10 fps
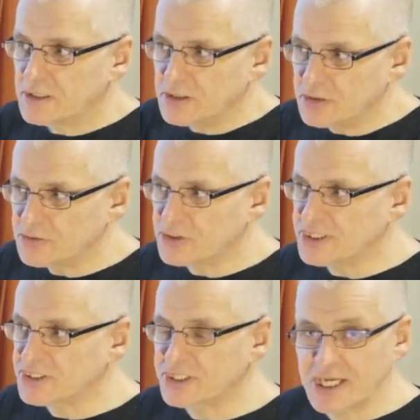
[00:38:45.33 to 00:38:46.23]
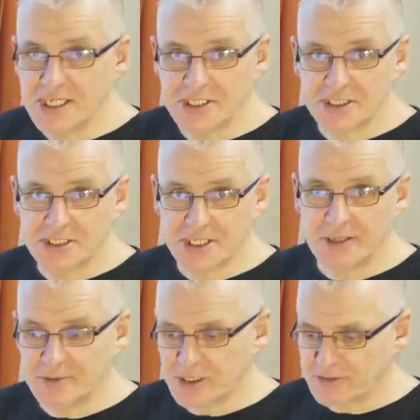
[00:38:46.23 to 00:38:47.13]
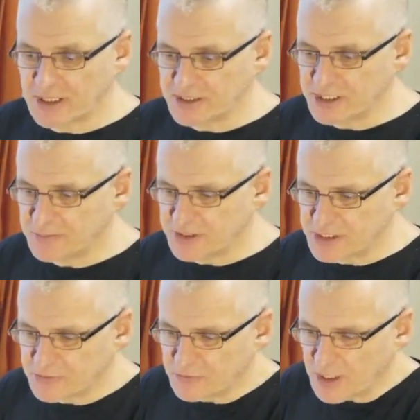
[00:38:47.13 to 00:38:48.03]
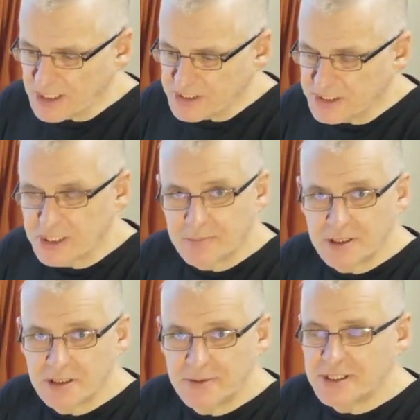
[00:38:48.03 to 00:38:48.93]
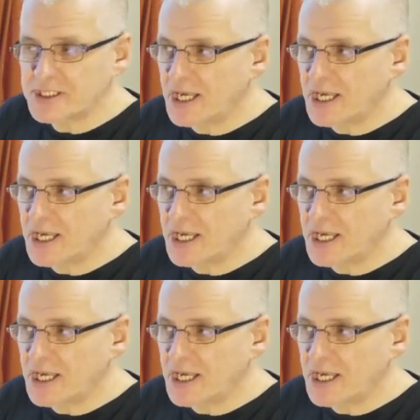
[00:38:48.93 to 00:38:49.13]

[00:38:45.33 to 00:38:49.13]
usually stays in the same tonality but just raises up a little bit,